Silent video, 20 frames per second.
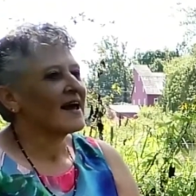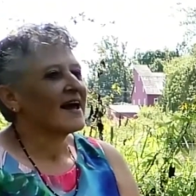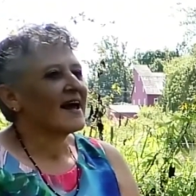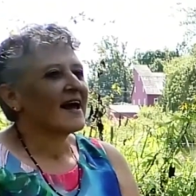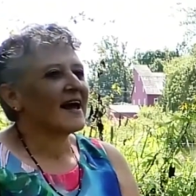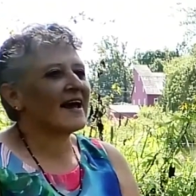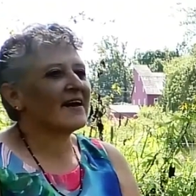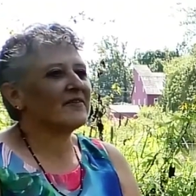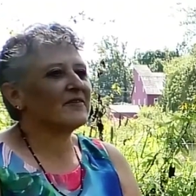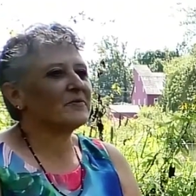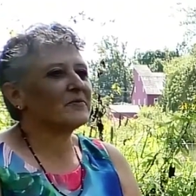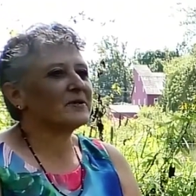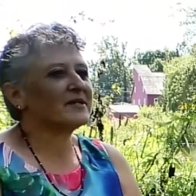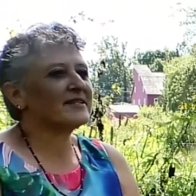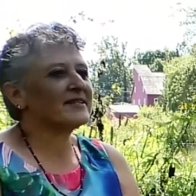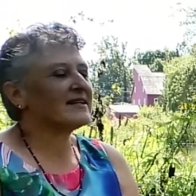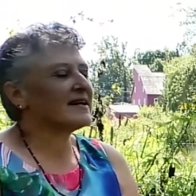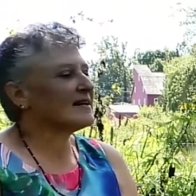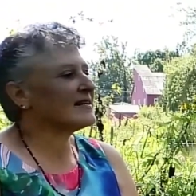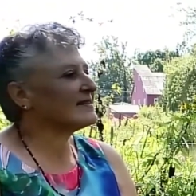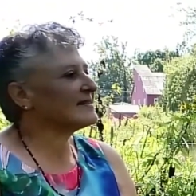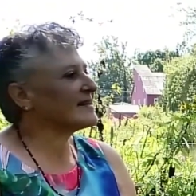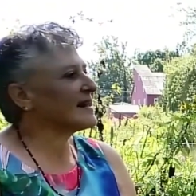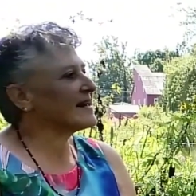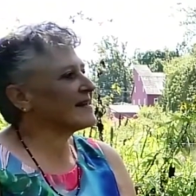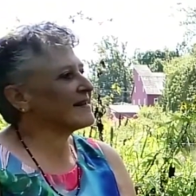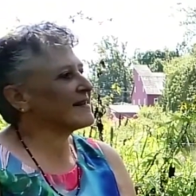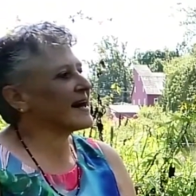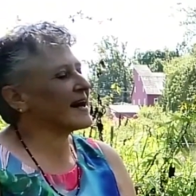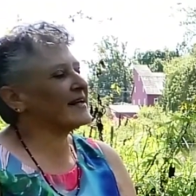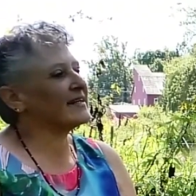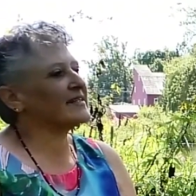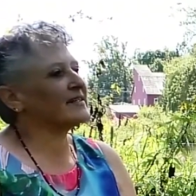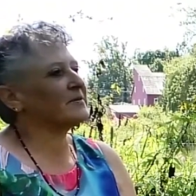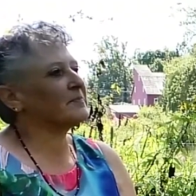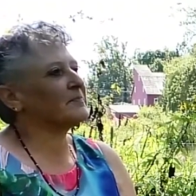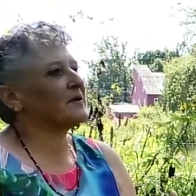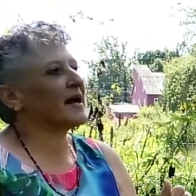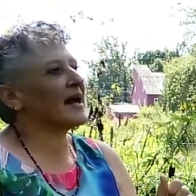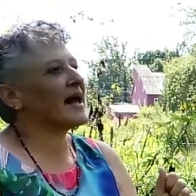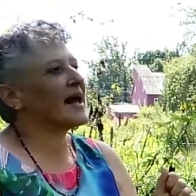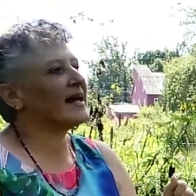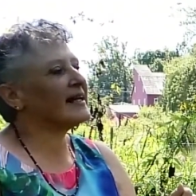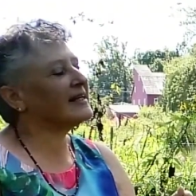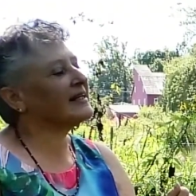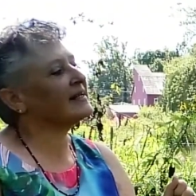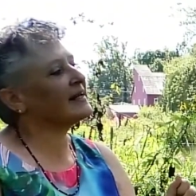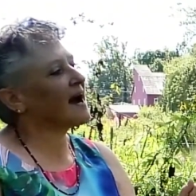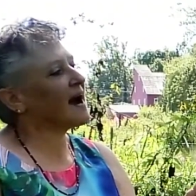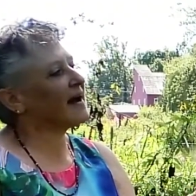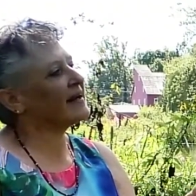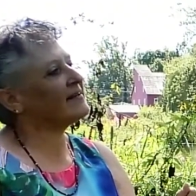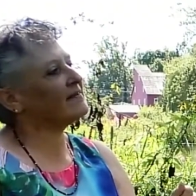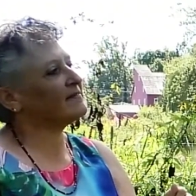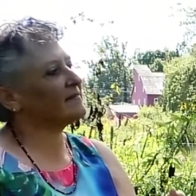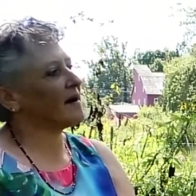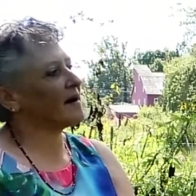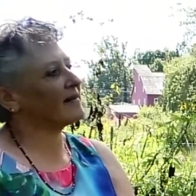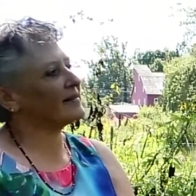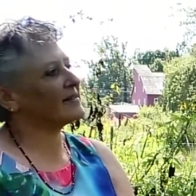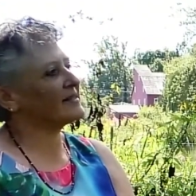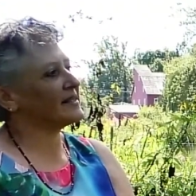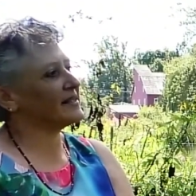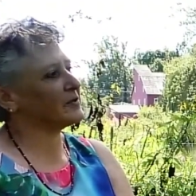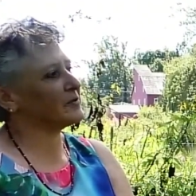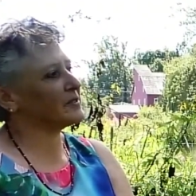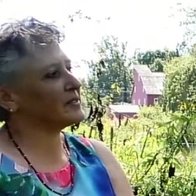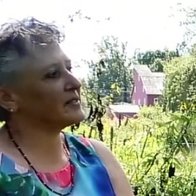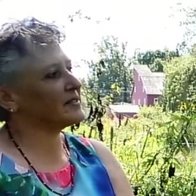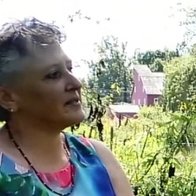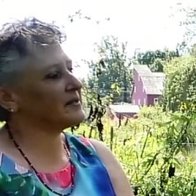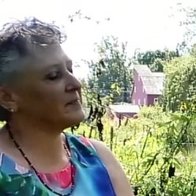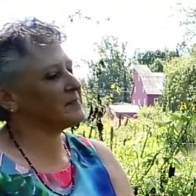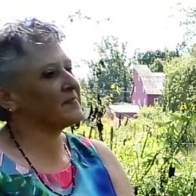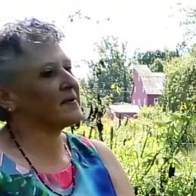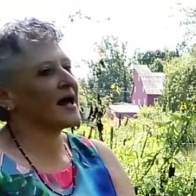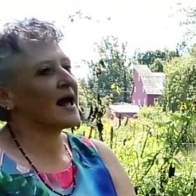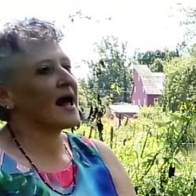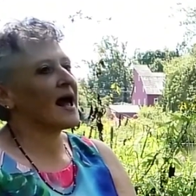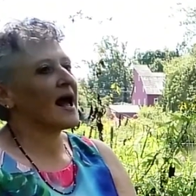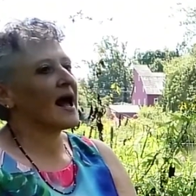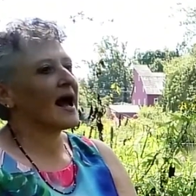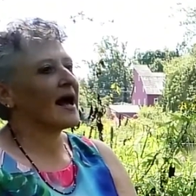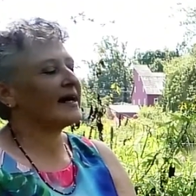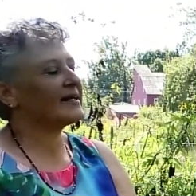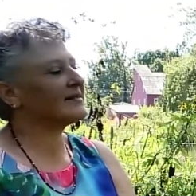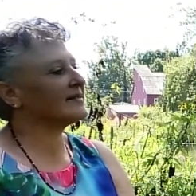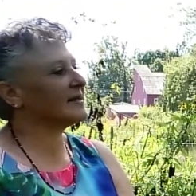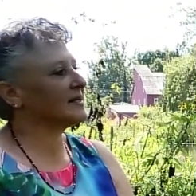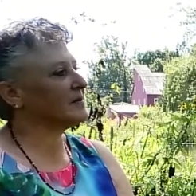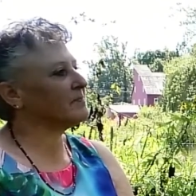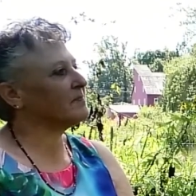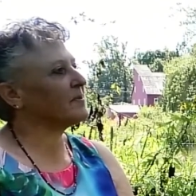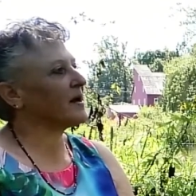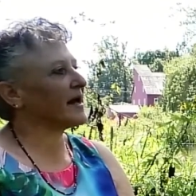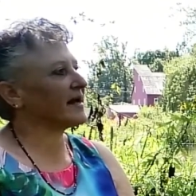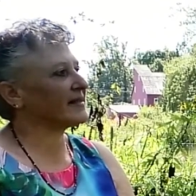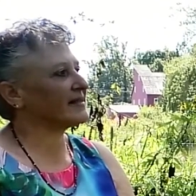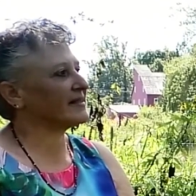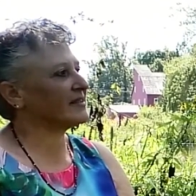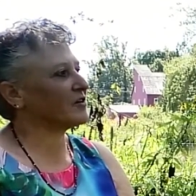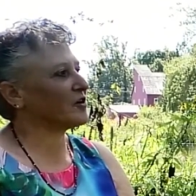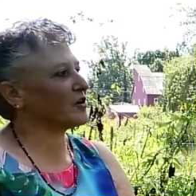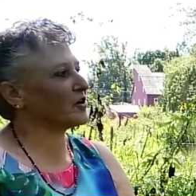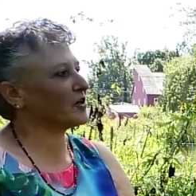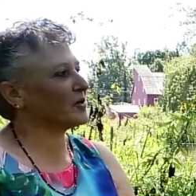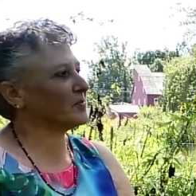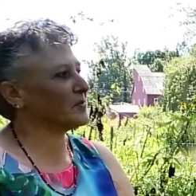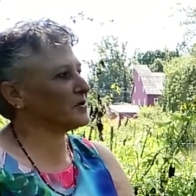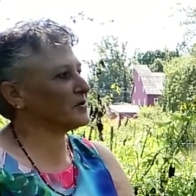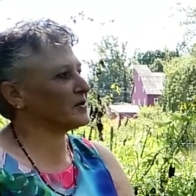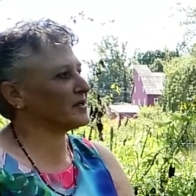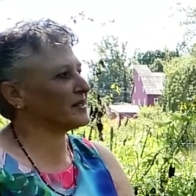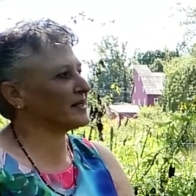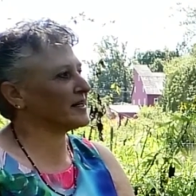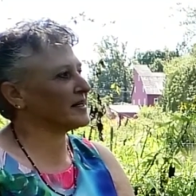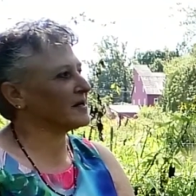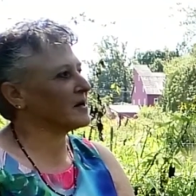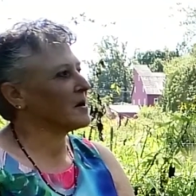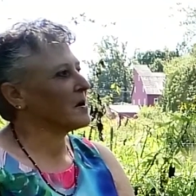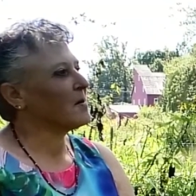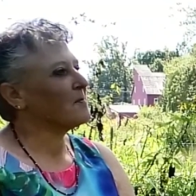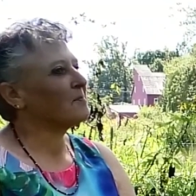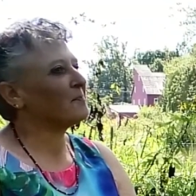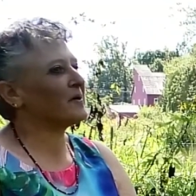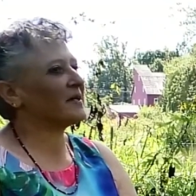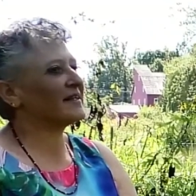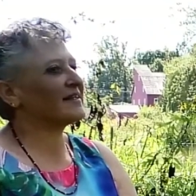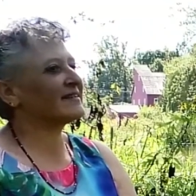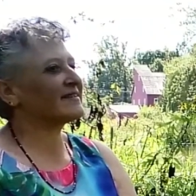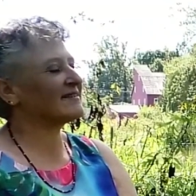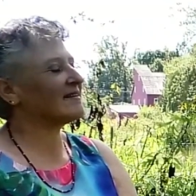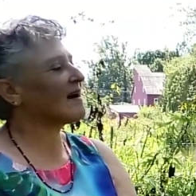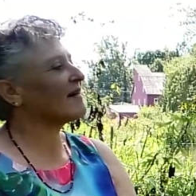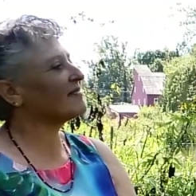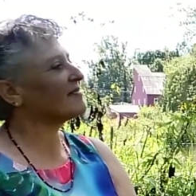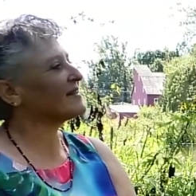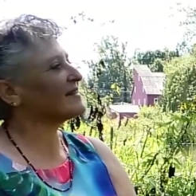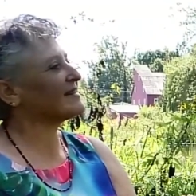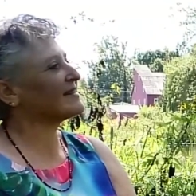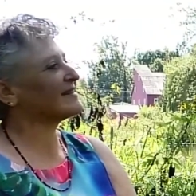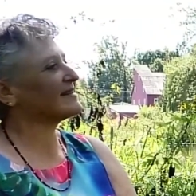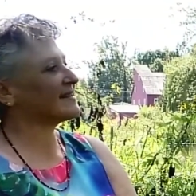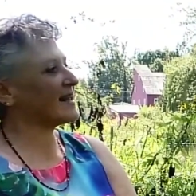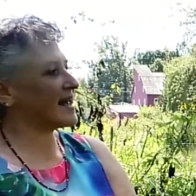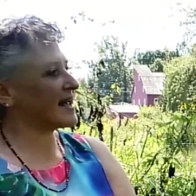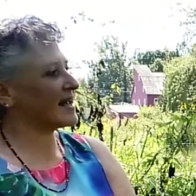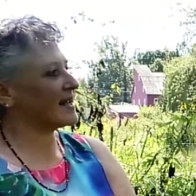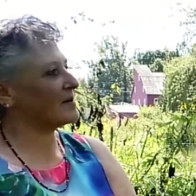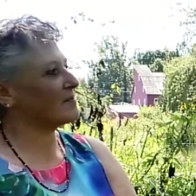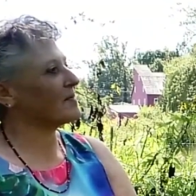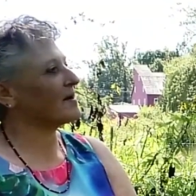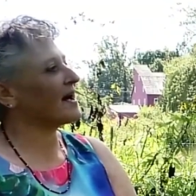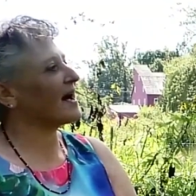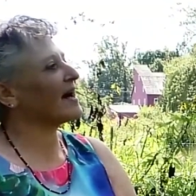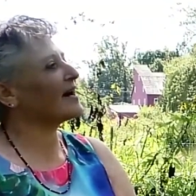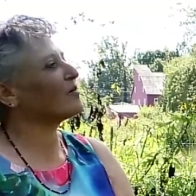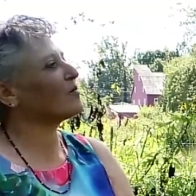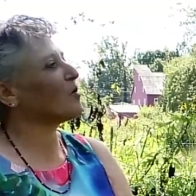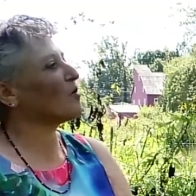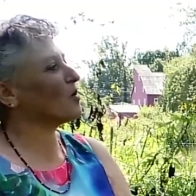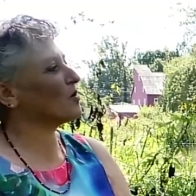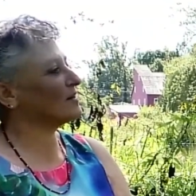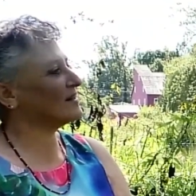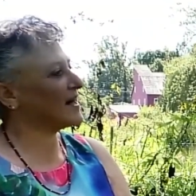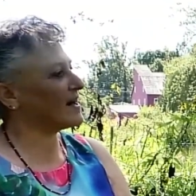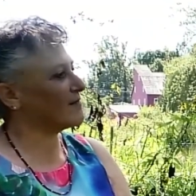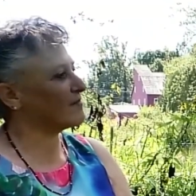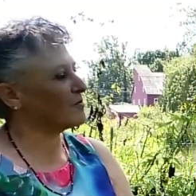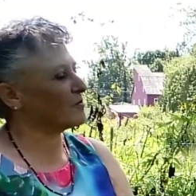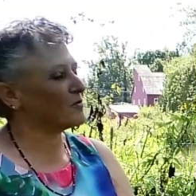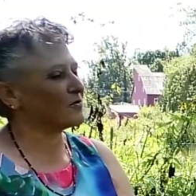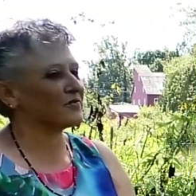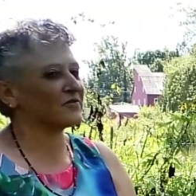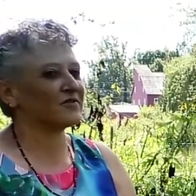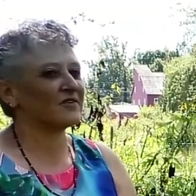And the reason I say that is any kind of volunteerism has impact in our community, but it's not the same at all levels.